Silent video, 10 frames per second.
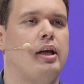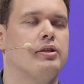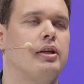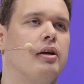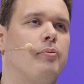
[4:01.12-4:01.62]

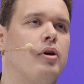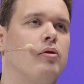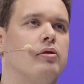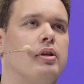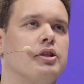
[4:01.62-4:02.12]
asking
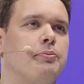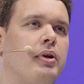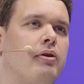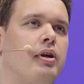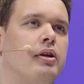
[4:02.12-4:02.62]
about
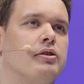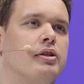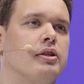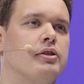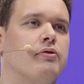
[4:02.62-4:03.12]

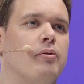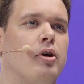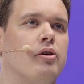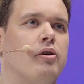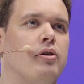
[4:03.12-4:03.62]
experiences
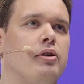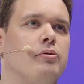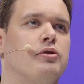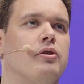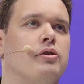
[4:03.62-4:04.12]
from other
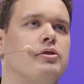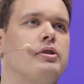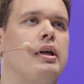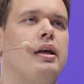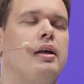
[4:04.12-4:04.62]

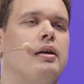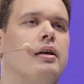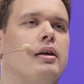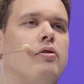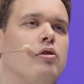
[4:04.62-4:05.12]
users,
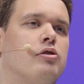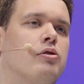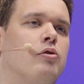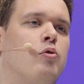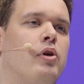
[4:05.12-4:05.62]

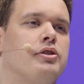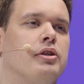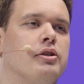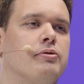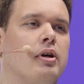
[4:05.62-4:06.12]
also
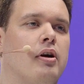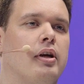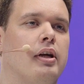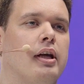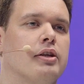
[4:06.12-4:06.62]
questions
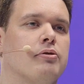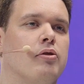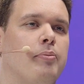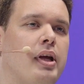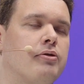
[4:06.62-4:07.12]
regarding
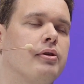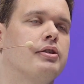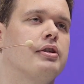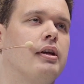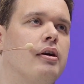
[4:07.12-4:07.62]
X-Road
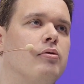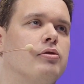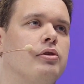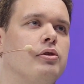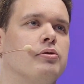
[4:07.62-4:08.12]
metrics and how
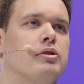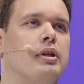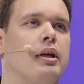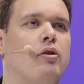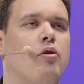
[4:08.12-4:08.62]
to use the